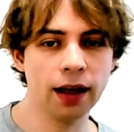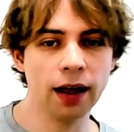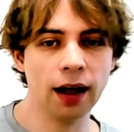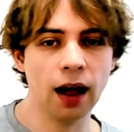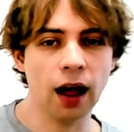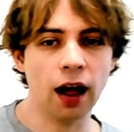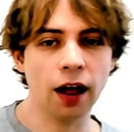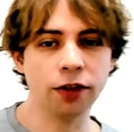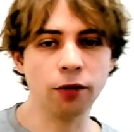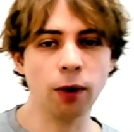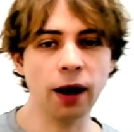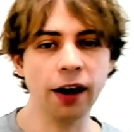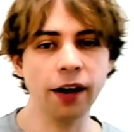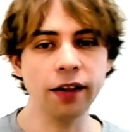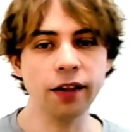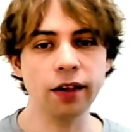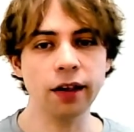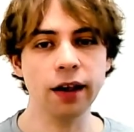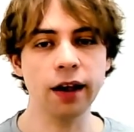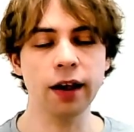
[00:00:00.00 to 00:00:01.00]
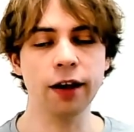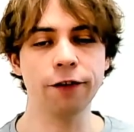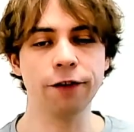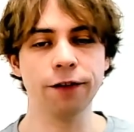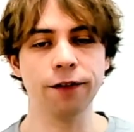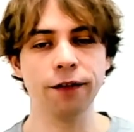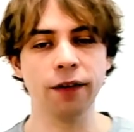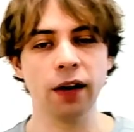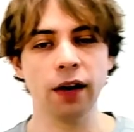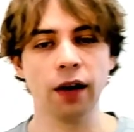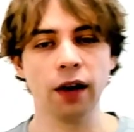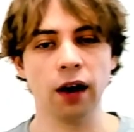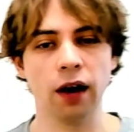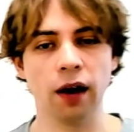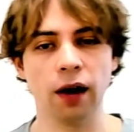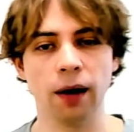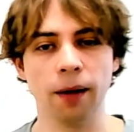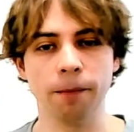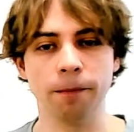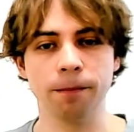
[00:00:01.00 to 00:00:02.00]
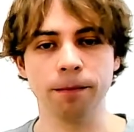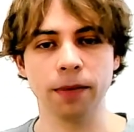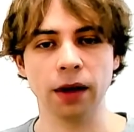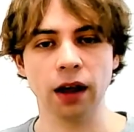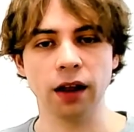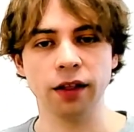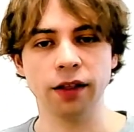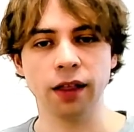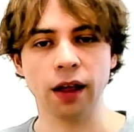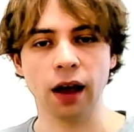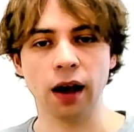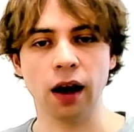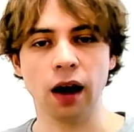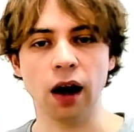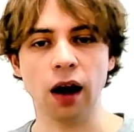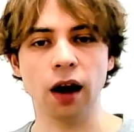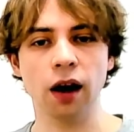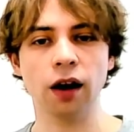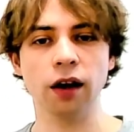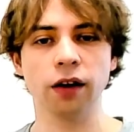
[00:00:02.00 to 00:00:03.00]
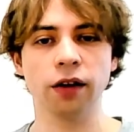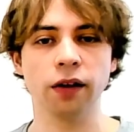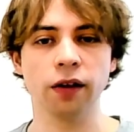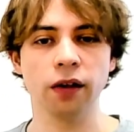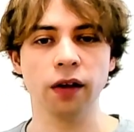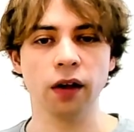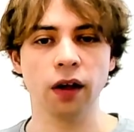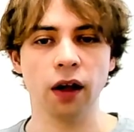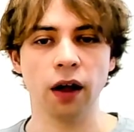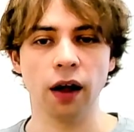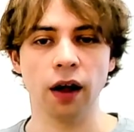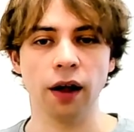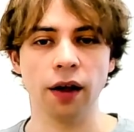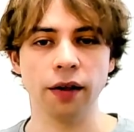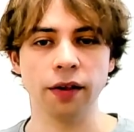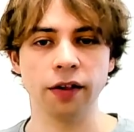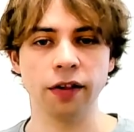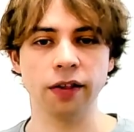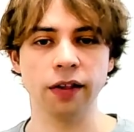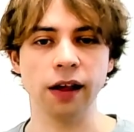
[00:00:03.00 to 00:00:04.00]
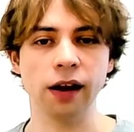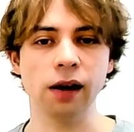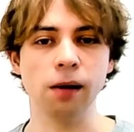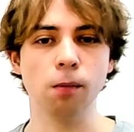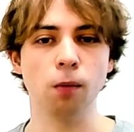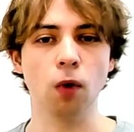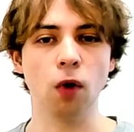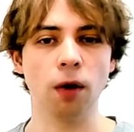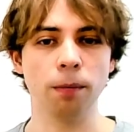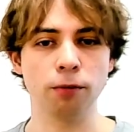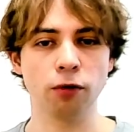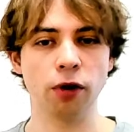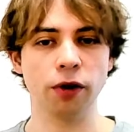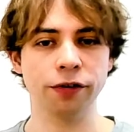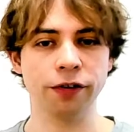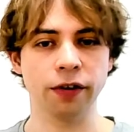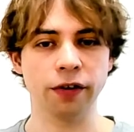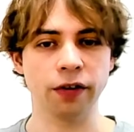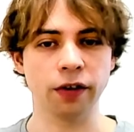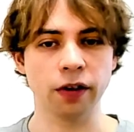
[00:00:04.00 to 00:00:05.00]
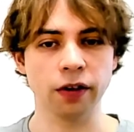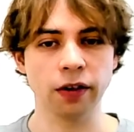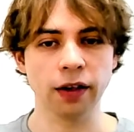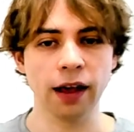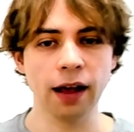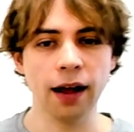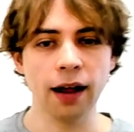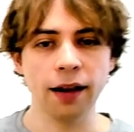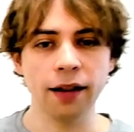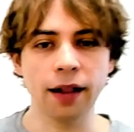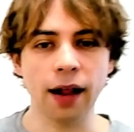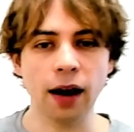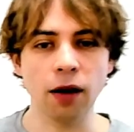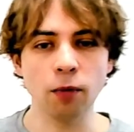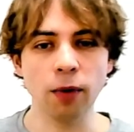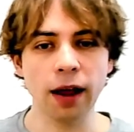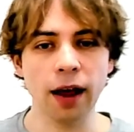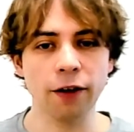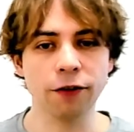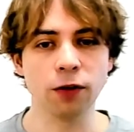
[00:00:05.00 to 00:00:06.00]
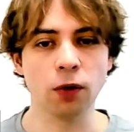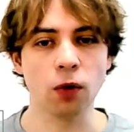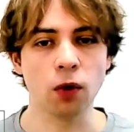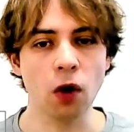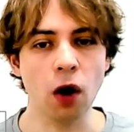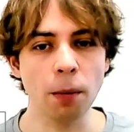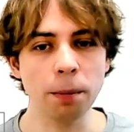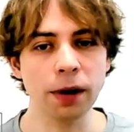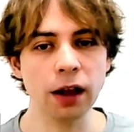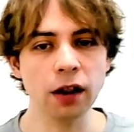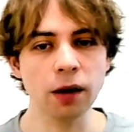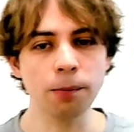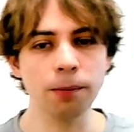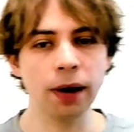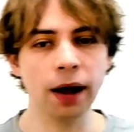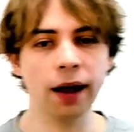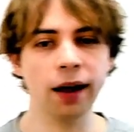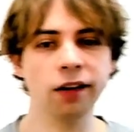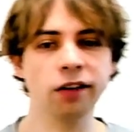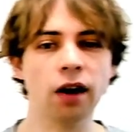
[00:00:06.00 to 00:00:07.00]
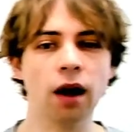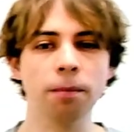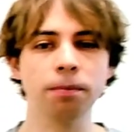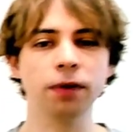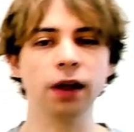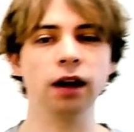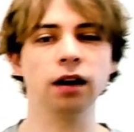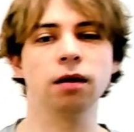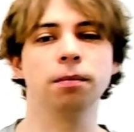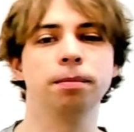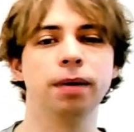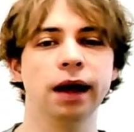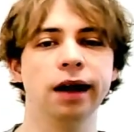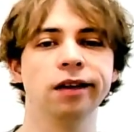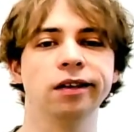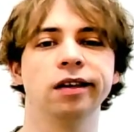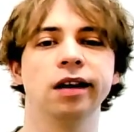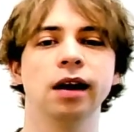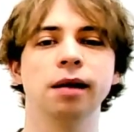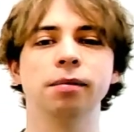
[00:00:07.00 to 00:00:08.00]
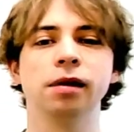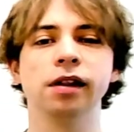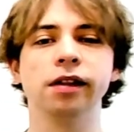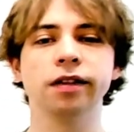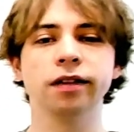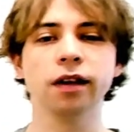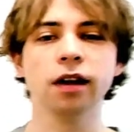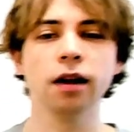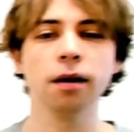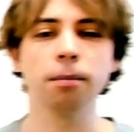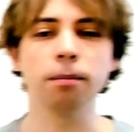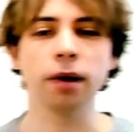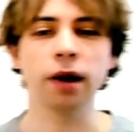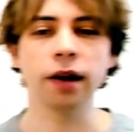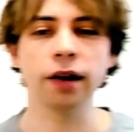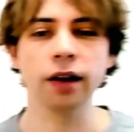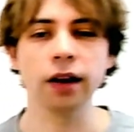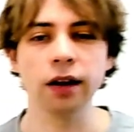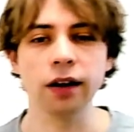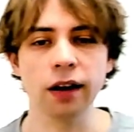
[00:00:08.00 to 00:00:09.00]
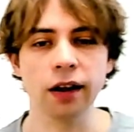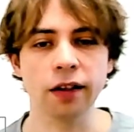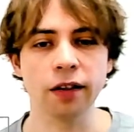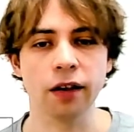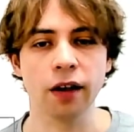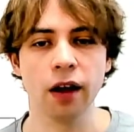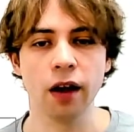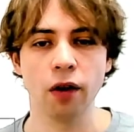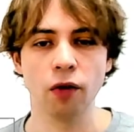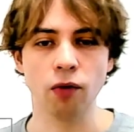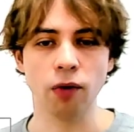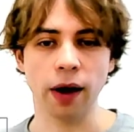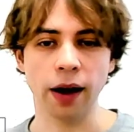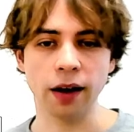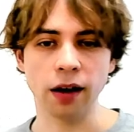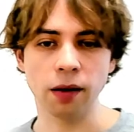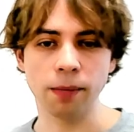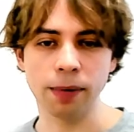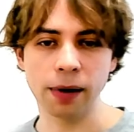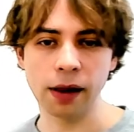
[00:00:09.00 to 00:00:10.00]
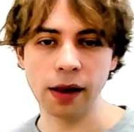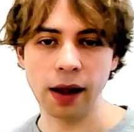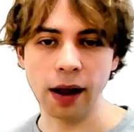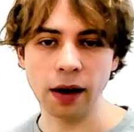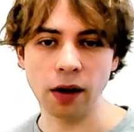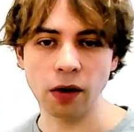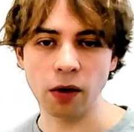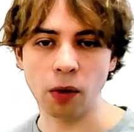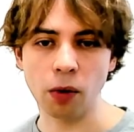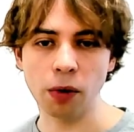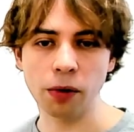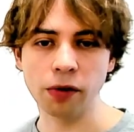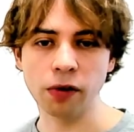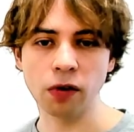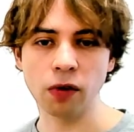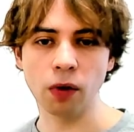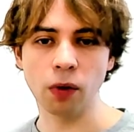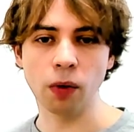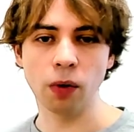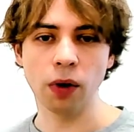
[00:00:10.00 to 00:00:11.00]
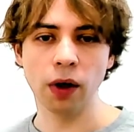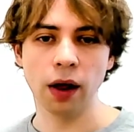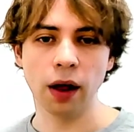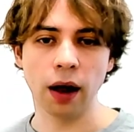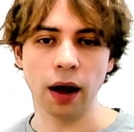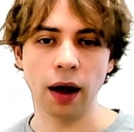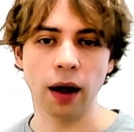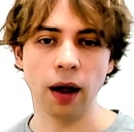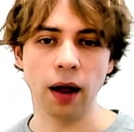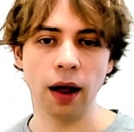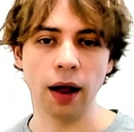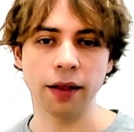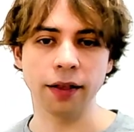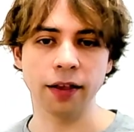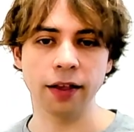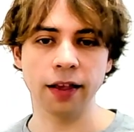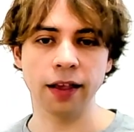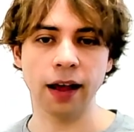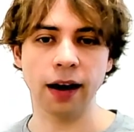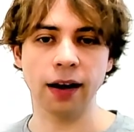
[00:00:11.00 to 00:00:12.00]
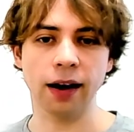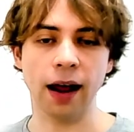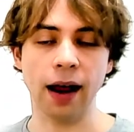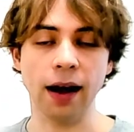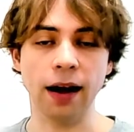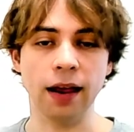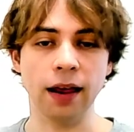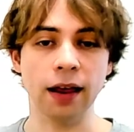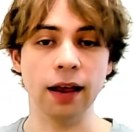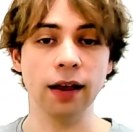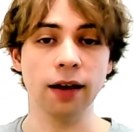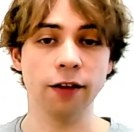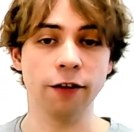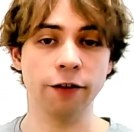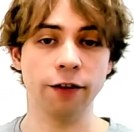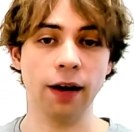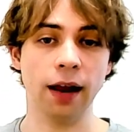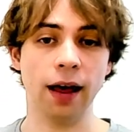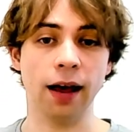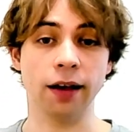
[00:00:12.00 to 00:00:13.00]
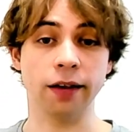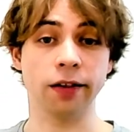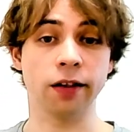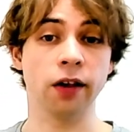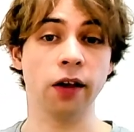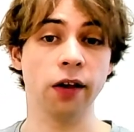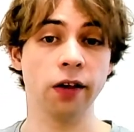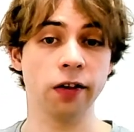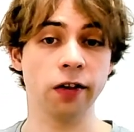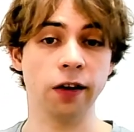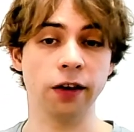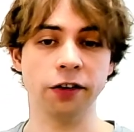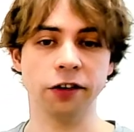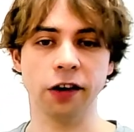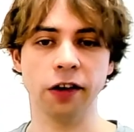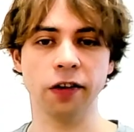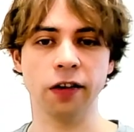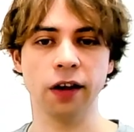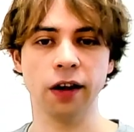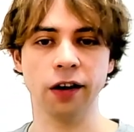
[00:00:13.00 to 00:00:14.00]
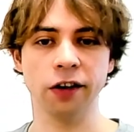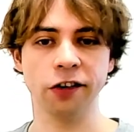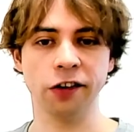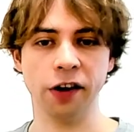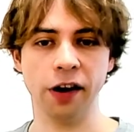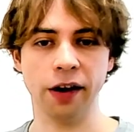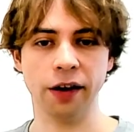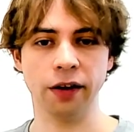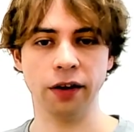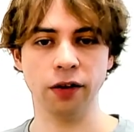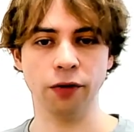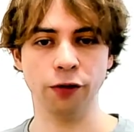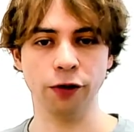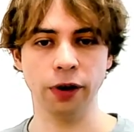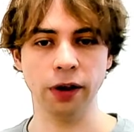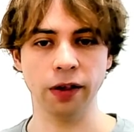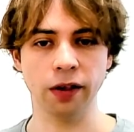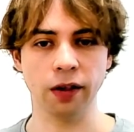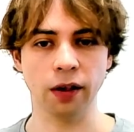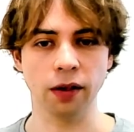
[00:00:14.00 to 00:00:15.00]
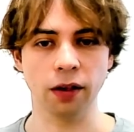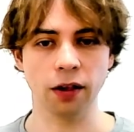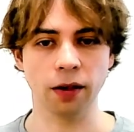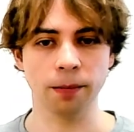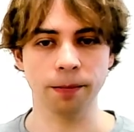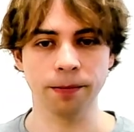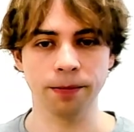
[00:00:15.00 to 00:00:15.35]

Otherwise, if there are still more processes, then we have to copy the page, update the page tables, mark it as writable, and also unset any flags such as shared, for instance.